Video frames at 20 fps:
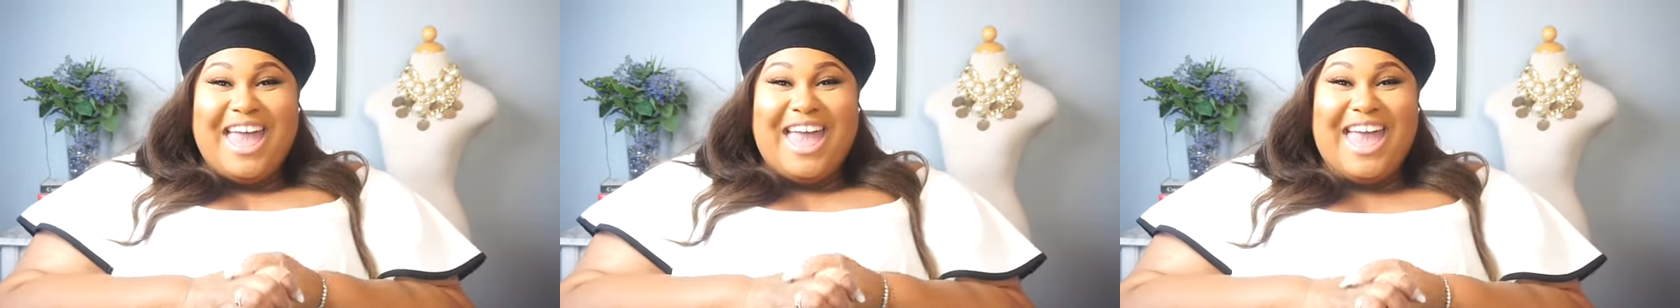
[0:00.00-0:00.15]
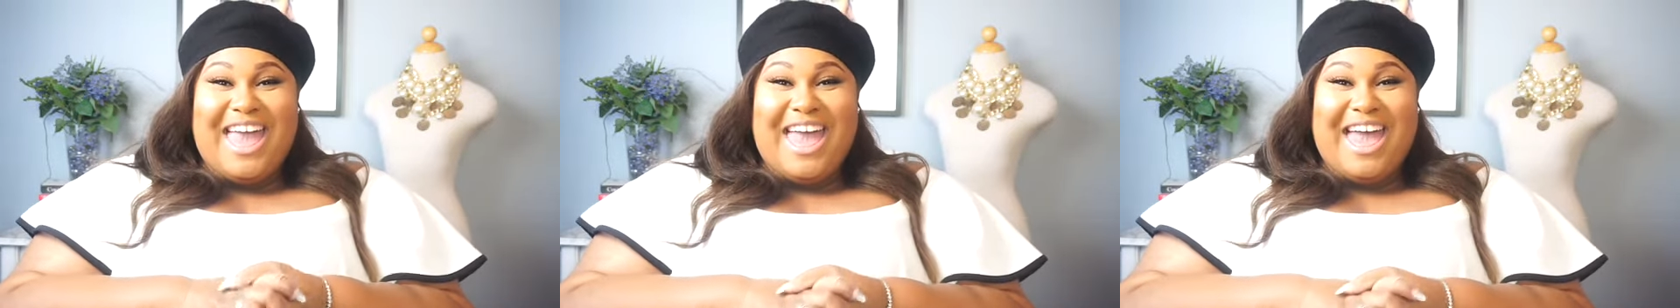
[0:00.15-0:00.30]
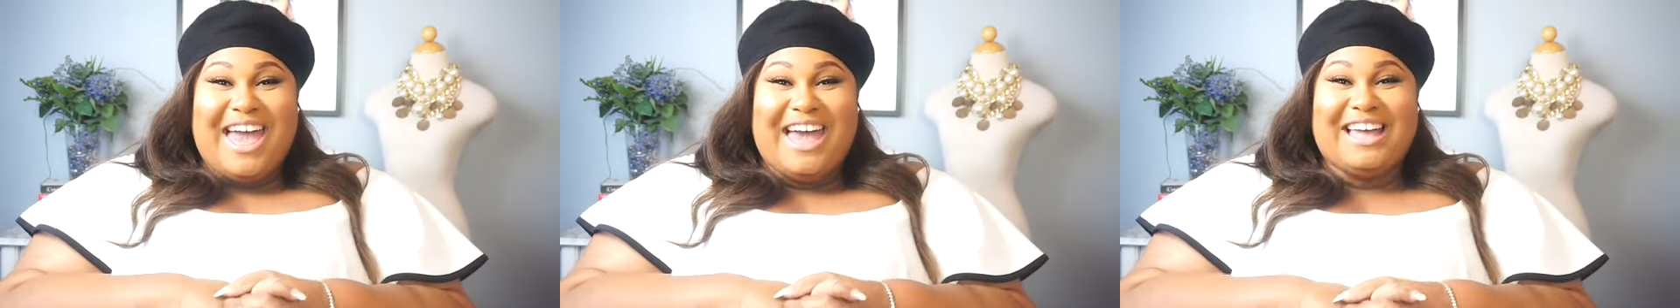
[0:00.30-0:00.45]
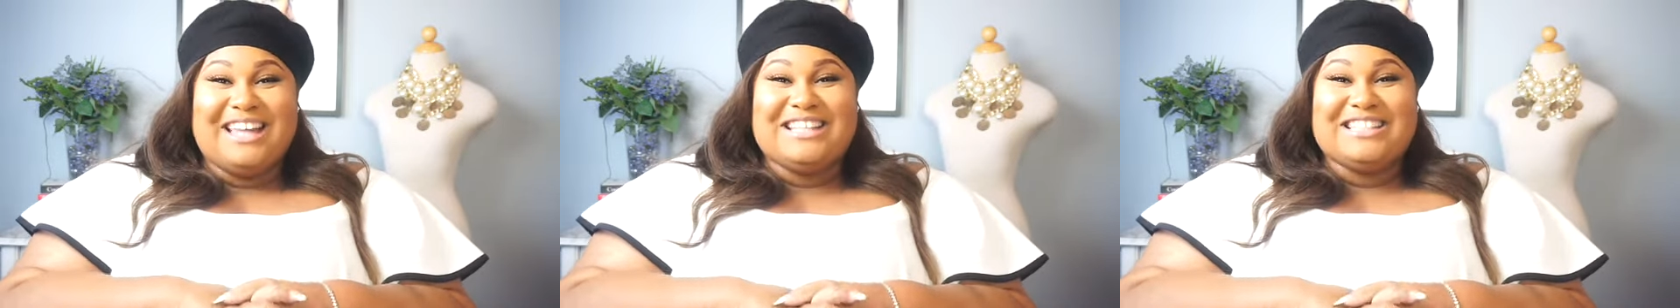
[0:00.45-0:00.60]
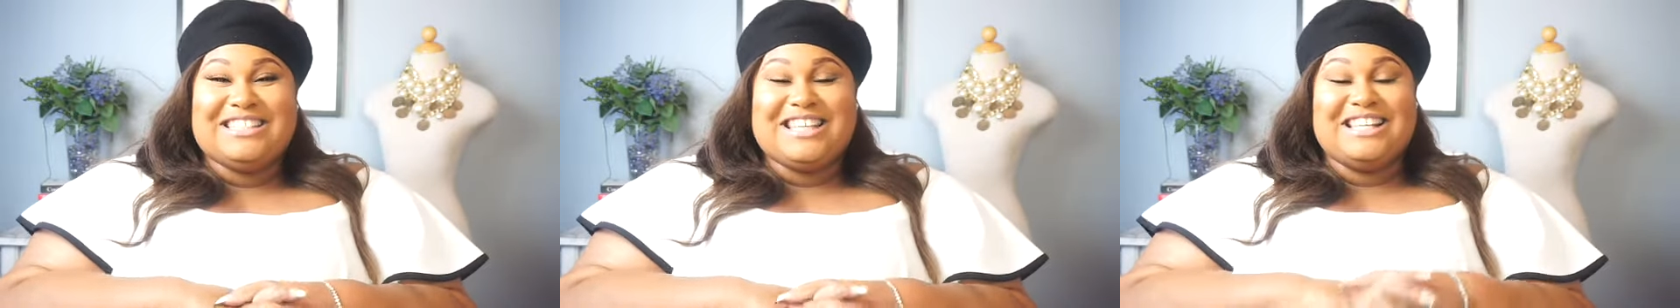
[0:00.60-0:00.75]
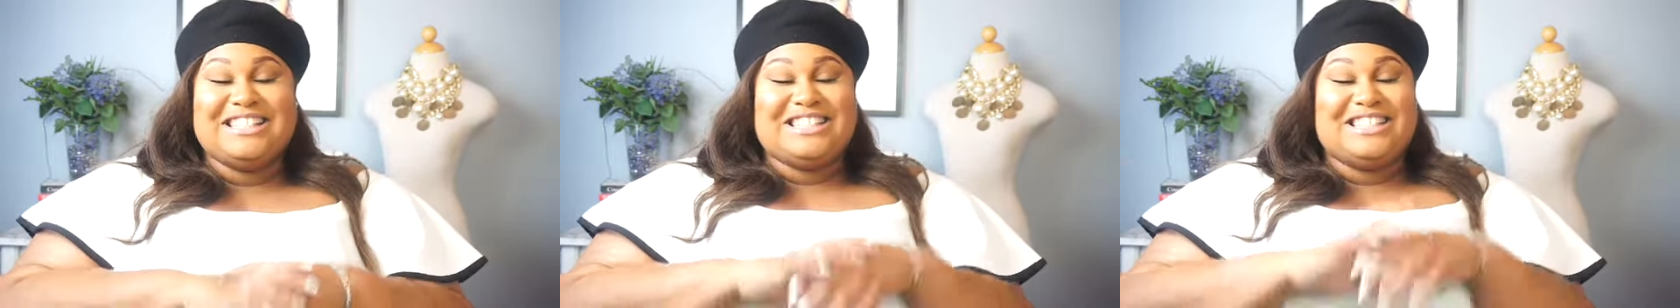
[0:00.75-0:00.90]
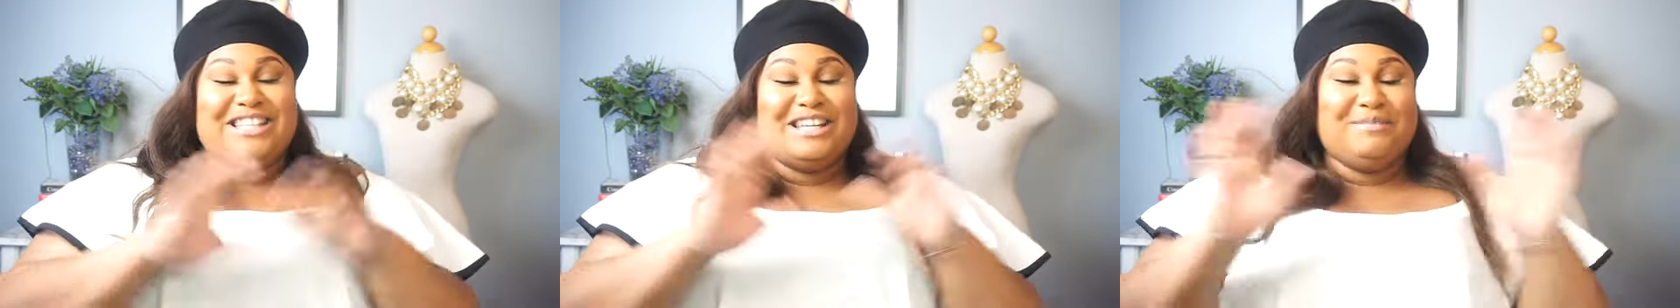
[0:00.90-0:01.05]
and
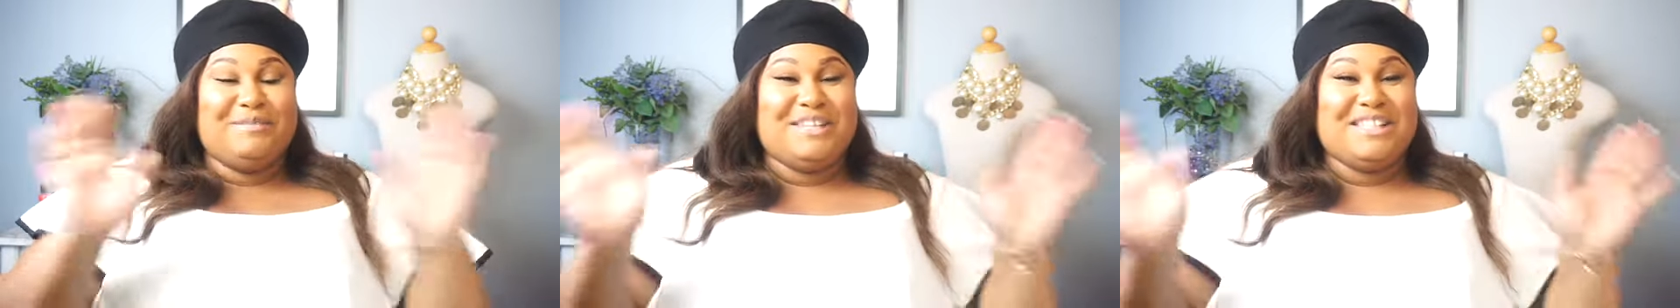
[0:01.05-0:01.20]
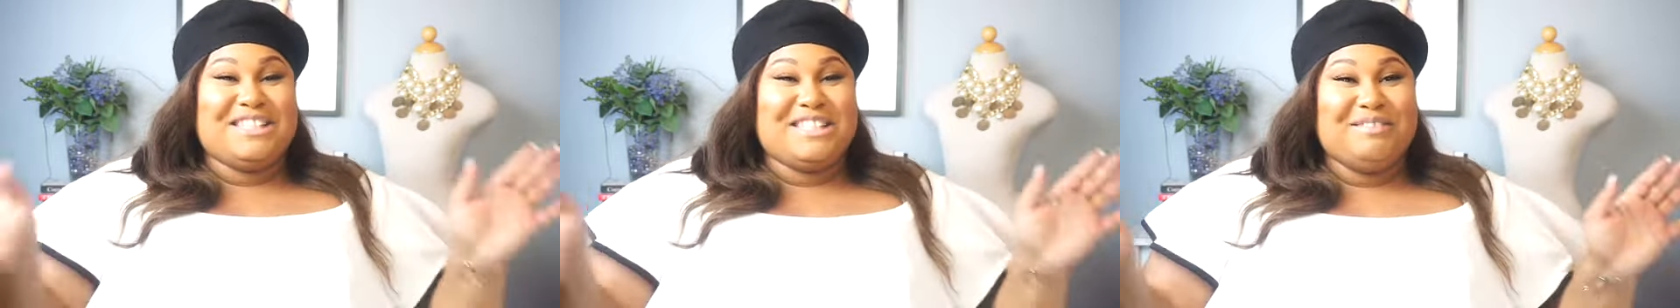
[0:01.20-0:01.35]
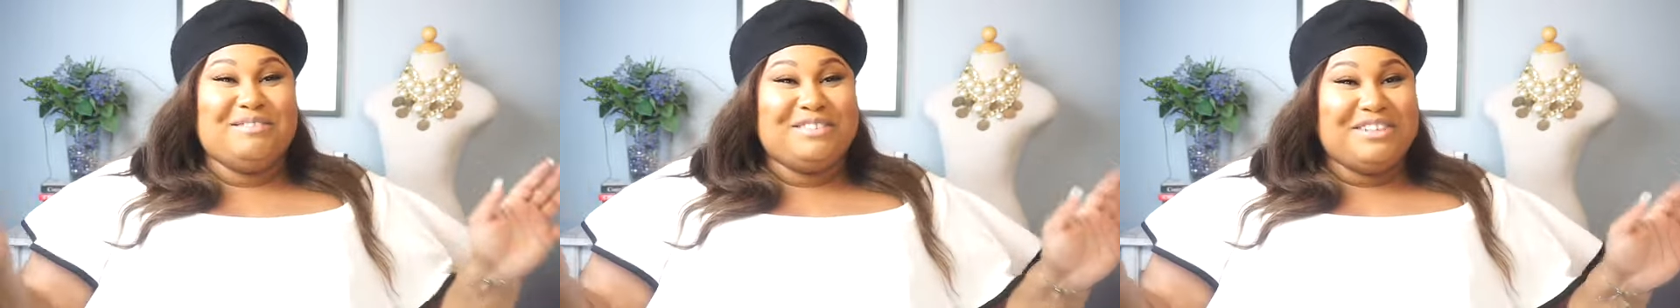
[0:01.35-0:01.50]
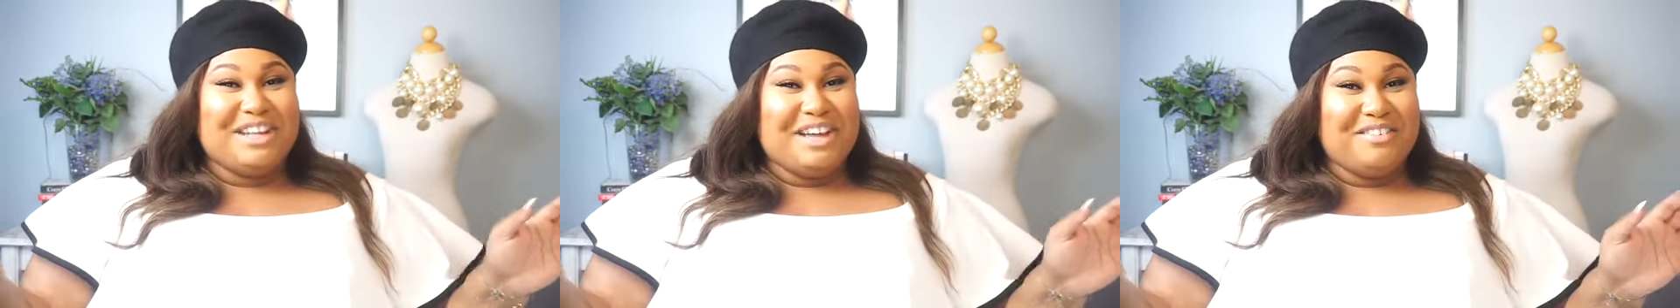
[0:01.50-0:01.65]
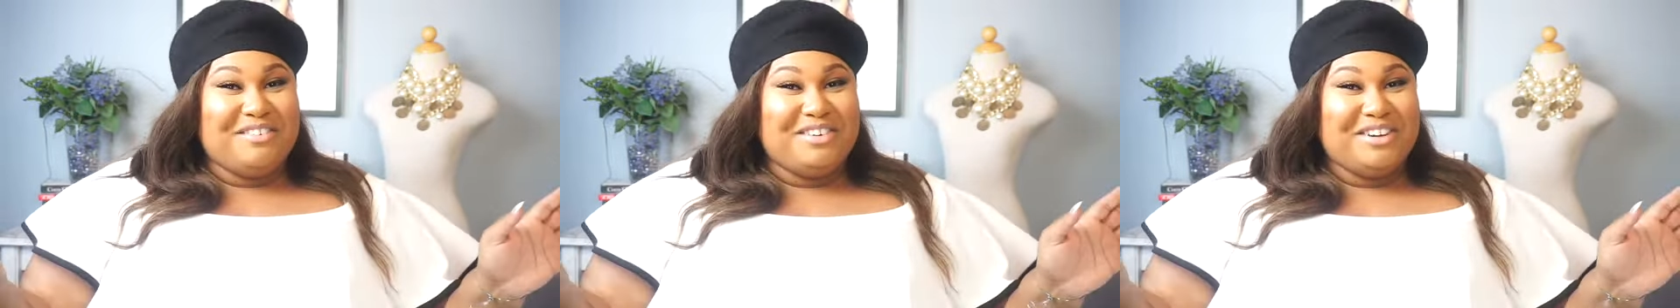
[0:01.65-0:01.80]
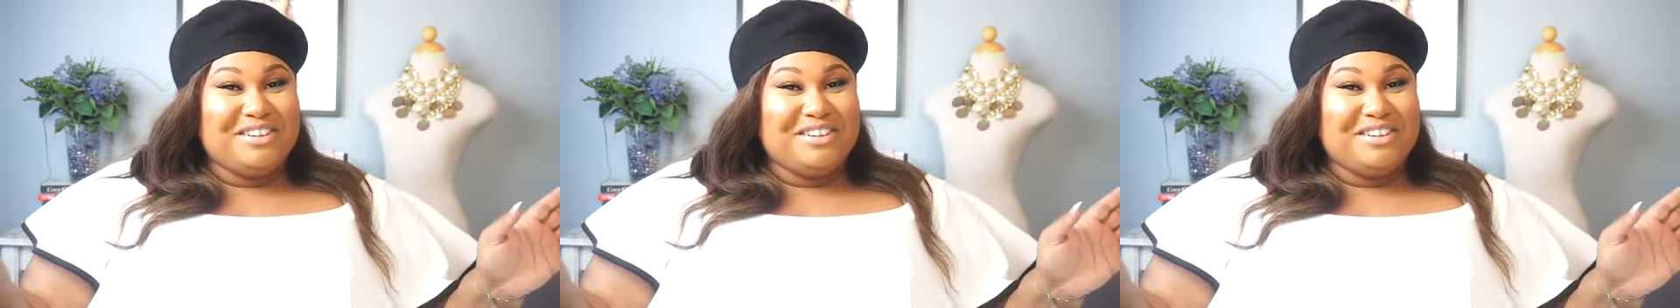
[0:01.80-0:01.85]
send me some love